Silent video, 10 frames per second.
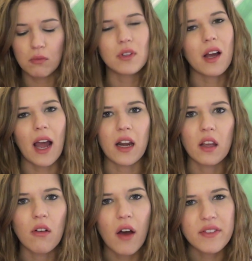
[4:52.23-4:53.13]
Well, not kind of
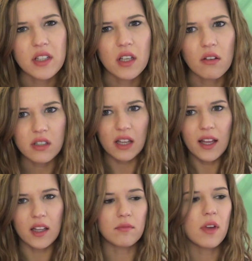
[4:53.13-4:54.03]
cute, obviously cute, because I
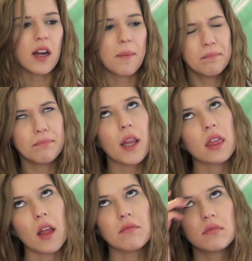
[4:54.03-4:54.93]
like them, and I
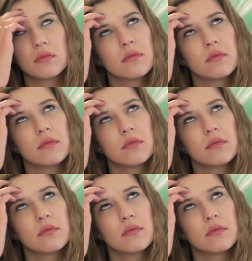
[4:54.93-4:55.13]
bought them.